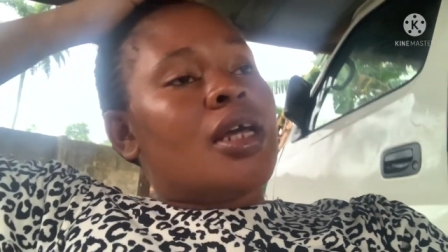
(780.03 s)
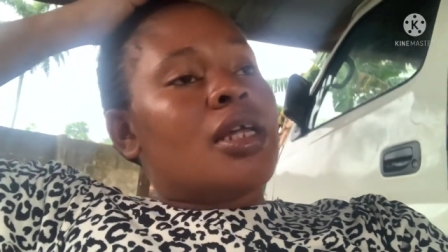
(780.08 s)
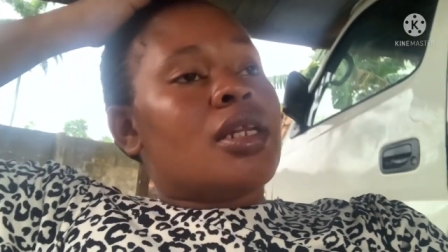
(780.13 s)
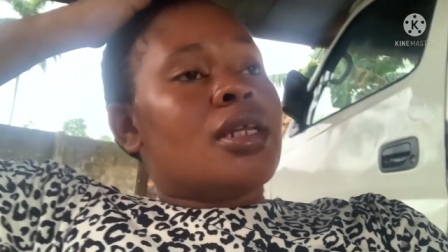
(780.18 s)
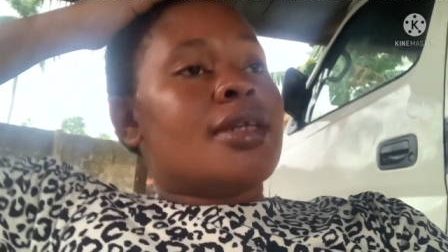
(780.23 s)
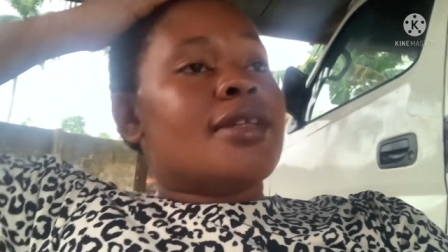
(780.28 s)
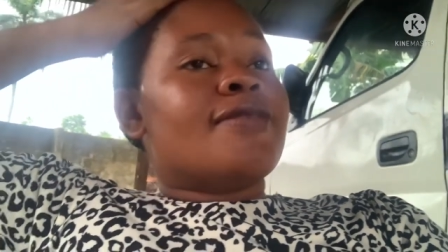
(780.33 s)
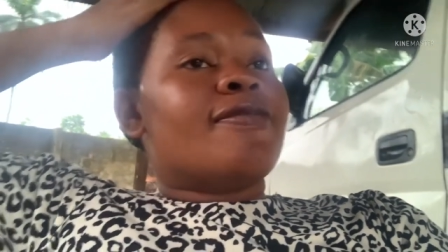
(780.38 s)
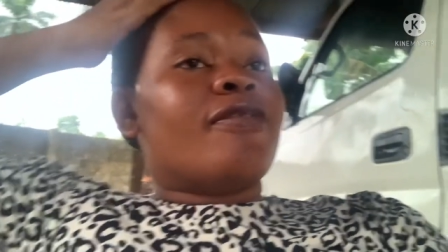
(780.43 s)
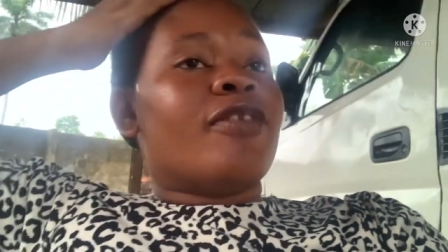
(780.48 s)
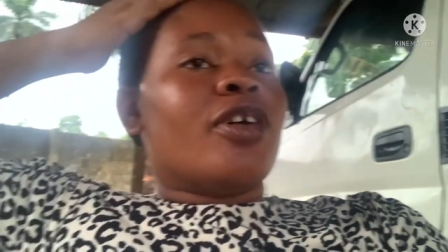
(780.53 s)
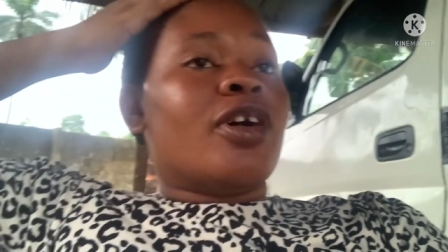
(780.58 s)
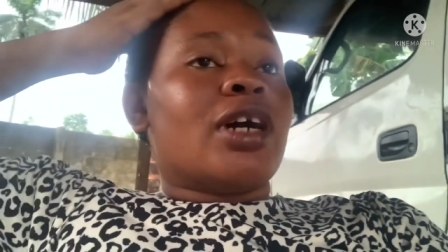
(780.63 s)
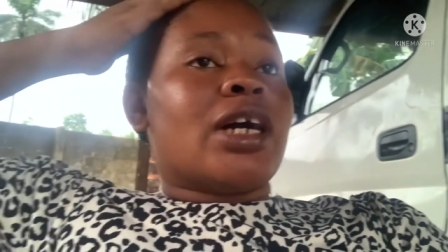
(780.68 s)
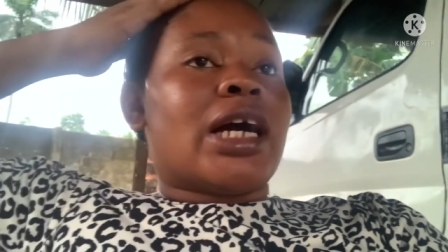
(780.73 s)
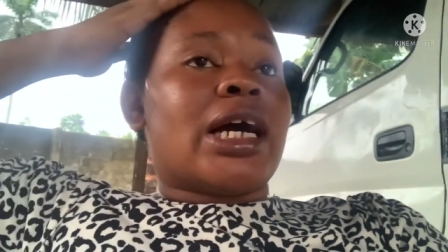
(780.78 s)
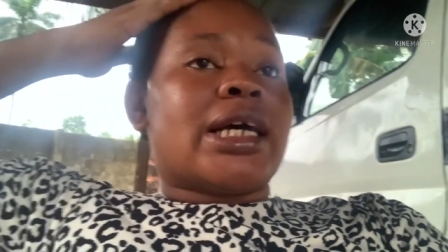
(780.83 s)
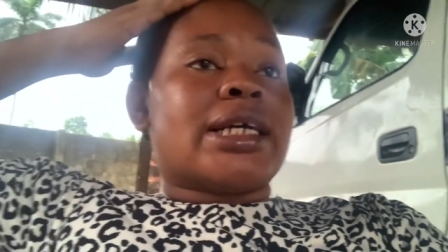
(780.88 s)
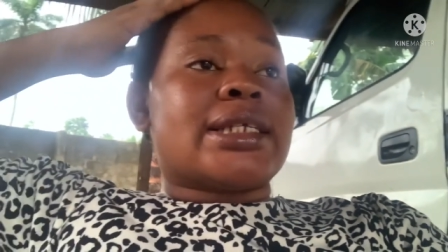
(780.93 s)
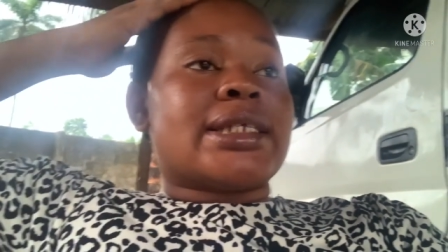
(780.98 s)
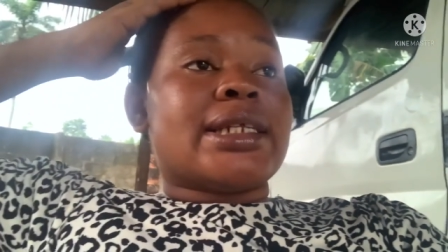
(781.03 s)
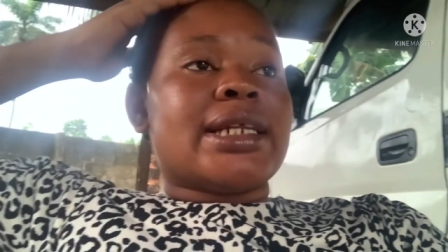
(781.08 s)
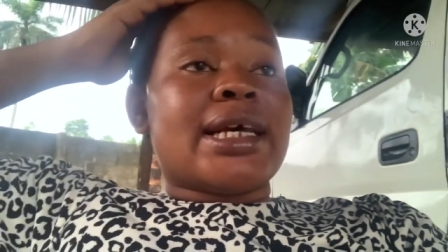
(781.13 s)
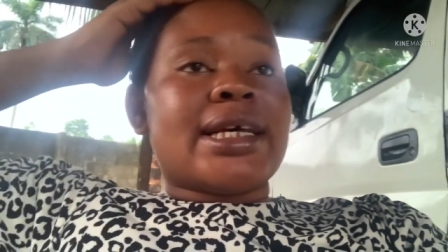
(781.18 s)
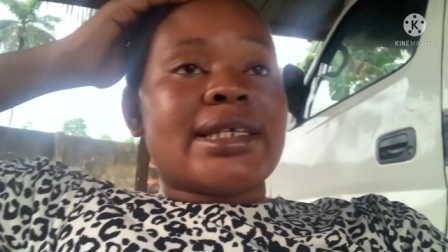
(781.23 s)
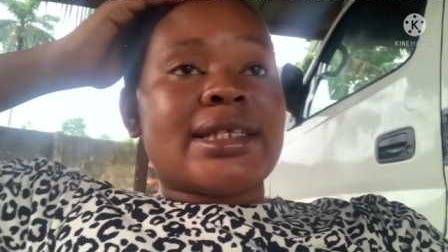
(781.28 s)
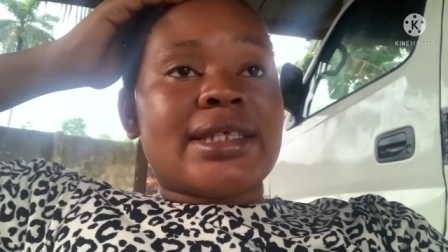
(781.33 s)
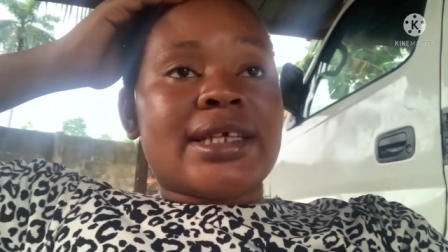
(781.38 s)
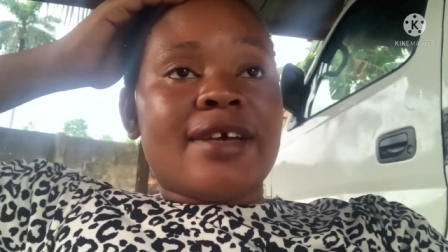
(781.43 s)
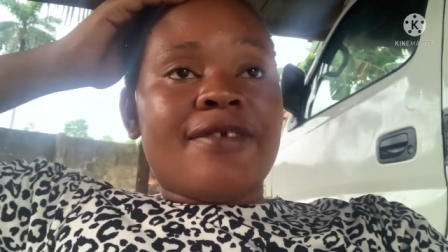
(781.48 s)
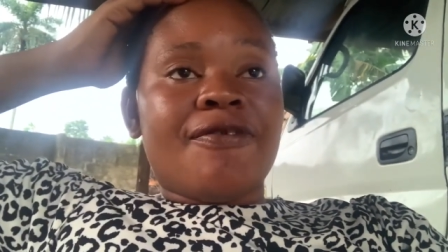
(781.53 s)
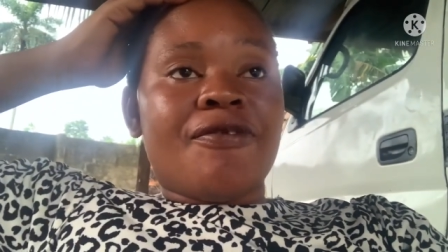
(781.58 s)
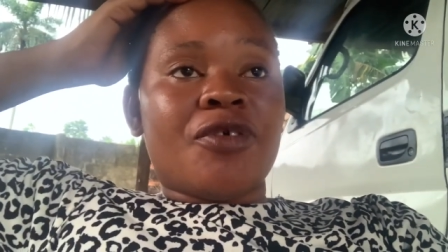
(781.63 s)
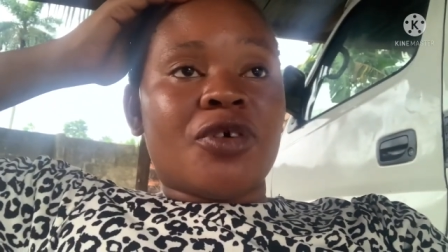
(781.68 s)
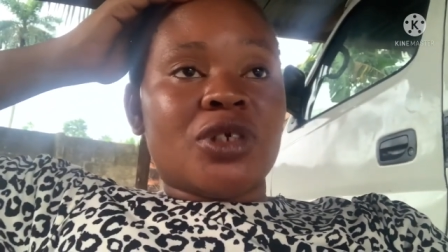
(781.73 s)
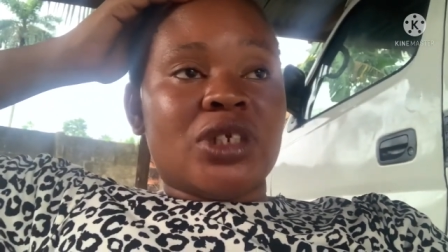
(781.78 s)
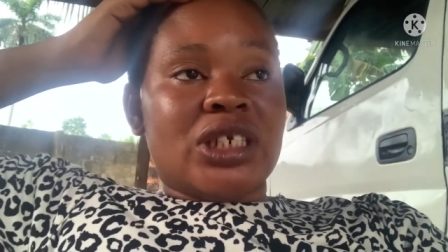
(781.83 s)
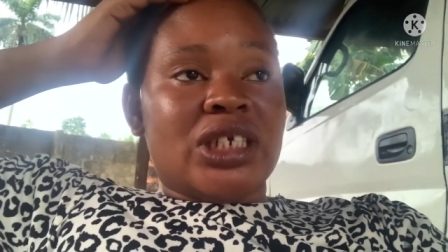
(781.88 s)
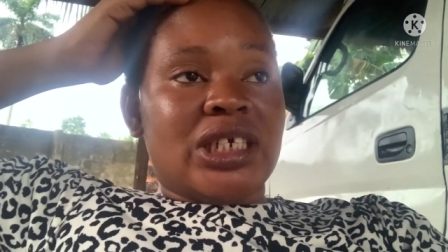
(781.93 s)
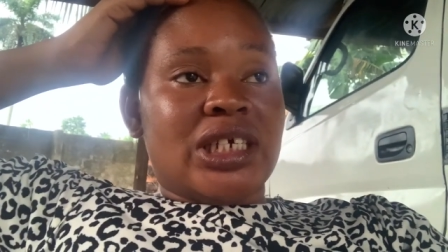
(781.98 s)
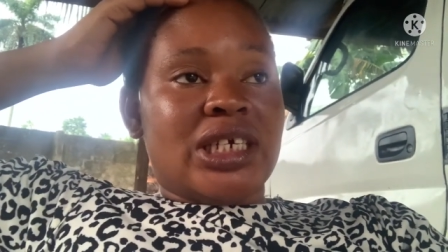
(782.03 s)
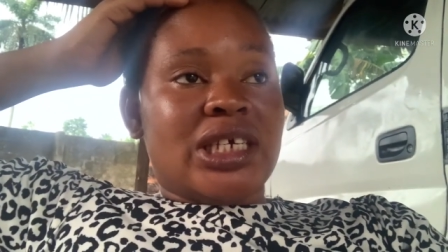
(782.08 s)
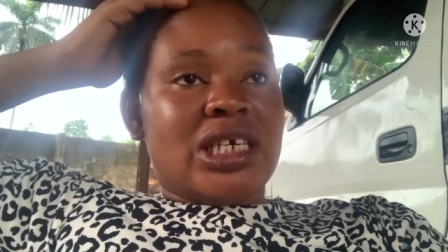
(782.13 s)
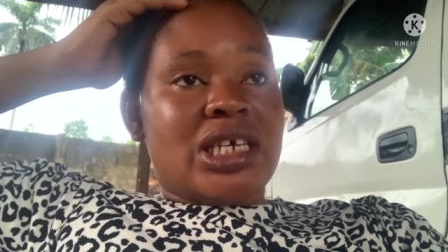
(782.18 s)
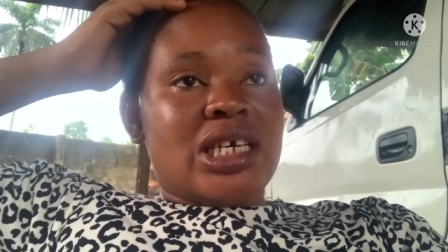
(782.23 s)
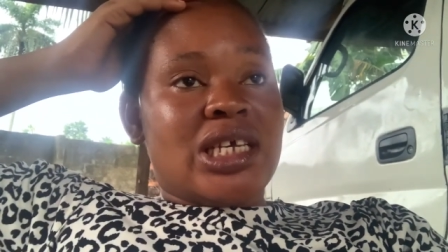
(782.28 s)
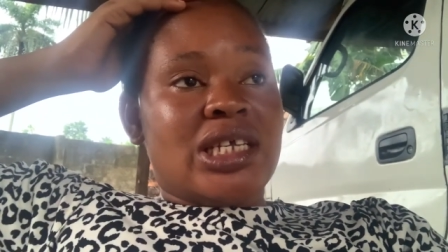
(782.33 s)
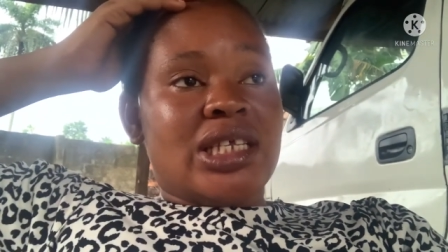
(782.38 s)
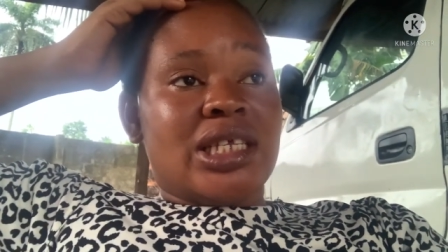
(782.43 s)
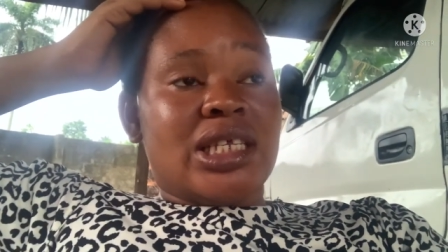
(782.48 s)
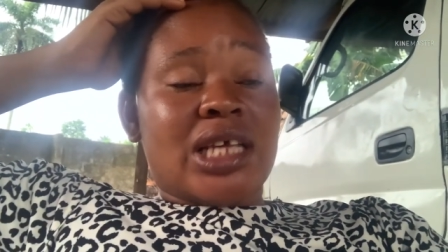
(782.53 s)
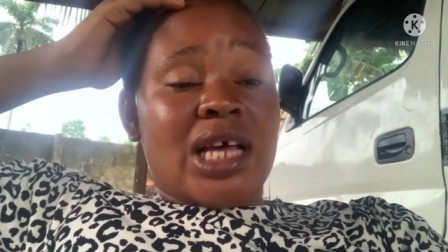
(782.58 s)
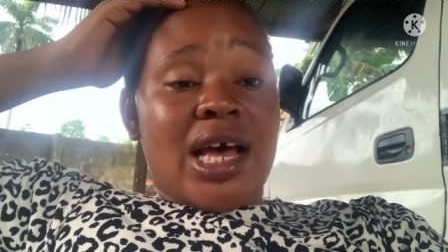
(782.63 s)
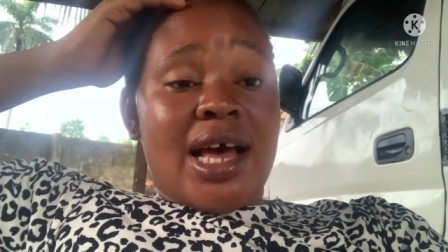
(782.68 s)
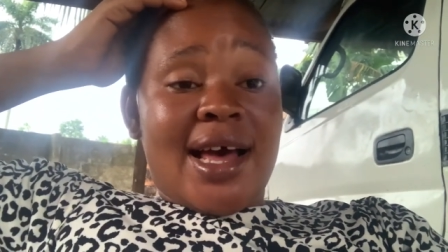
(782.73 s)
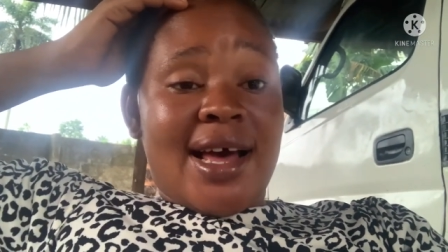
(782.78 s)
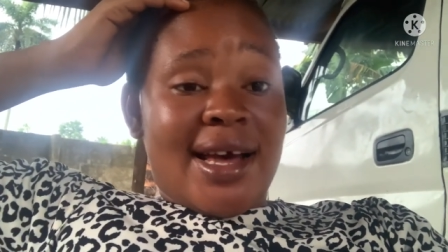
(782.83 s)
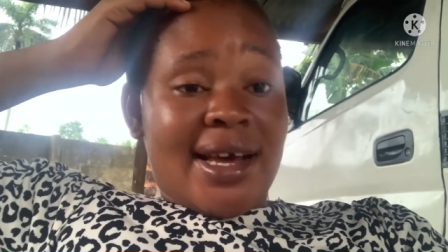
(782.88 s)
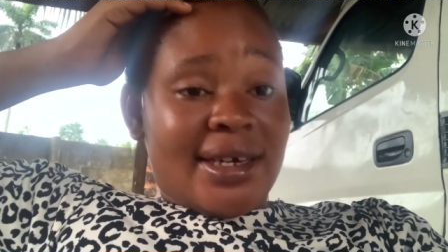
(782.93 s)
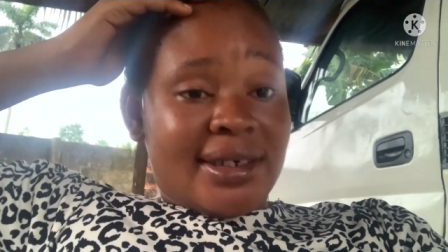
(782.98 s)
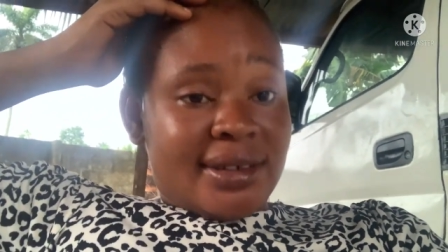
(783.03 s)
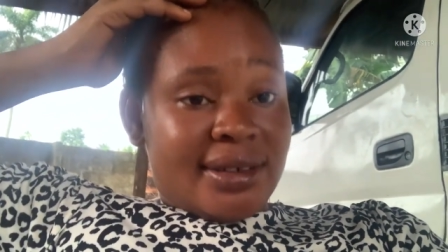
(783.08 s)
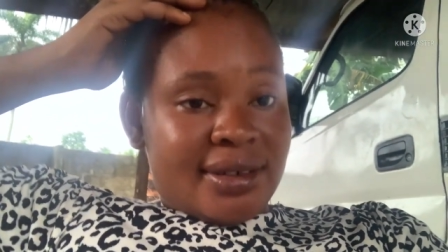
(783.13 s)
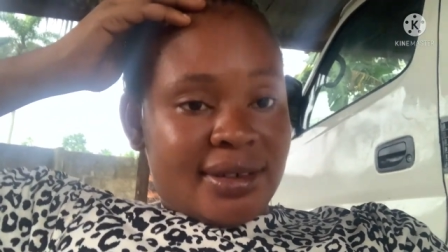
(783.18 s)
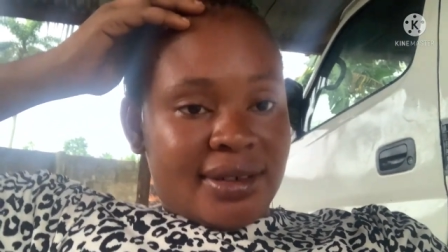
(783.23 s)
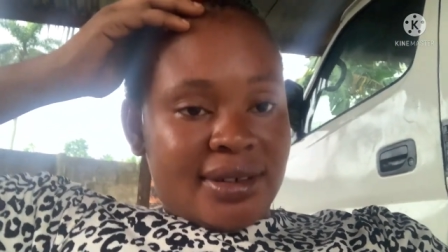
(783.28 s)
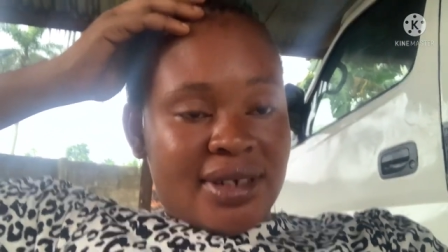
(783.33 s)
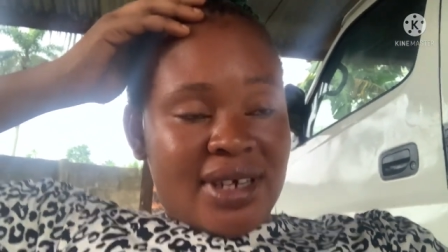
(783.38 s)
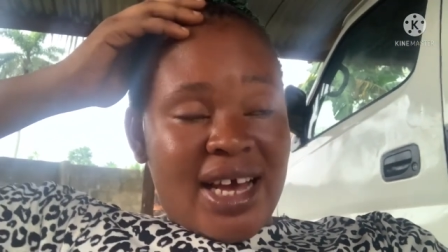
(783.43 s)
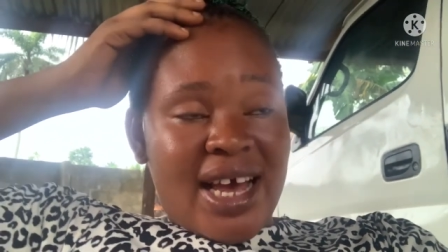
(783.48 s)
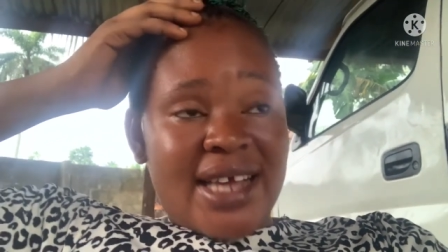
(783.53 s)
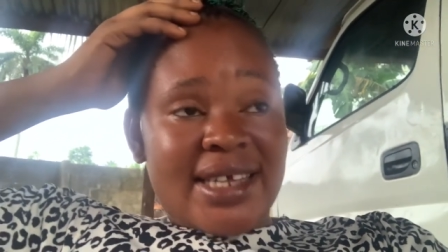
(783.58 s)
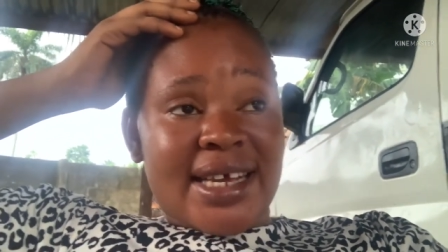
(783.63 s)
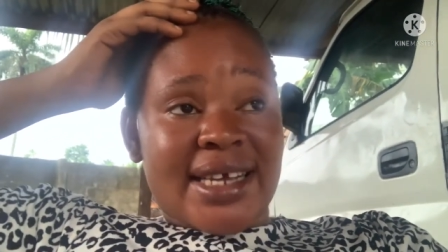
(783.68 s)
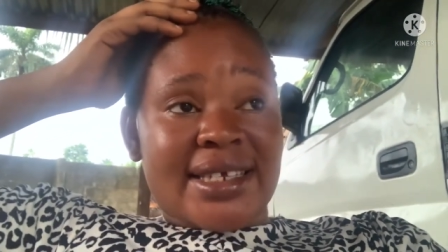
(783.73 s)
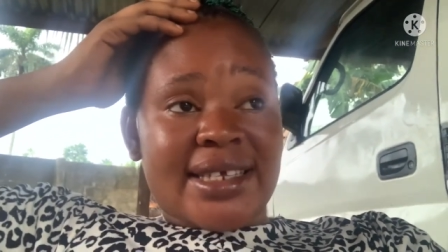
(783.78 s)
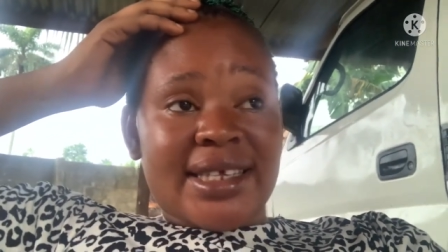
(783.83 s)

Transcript: This vlog has lasted for days. And guys, I